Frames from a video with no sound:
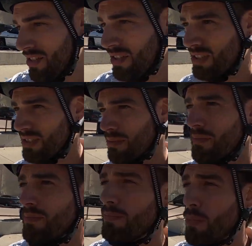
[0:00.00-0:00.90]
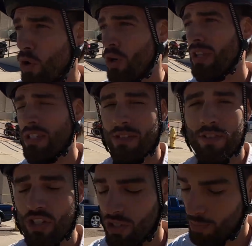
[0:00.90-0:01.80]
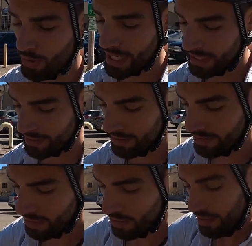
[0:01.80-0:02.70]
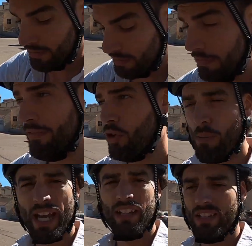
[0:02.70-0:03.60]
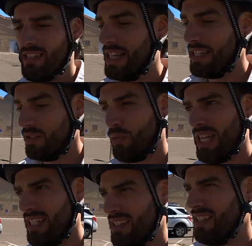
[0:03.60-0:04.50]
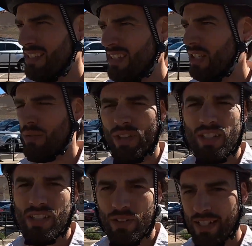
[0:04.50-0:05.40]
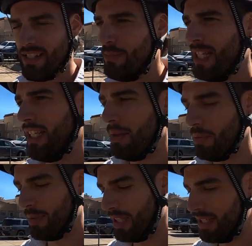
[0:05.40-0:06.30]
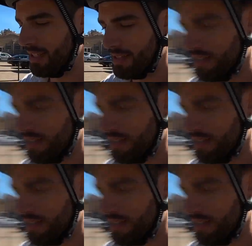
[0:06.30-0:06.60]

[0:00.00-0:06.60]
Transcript: are more than sufficient brakes for a bike of this size and weight, and, you know, considering its speed capabilities,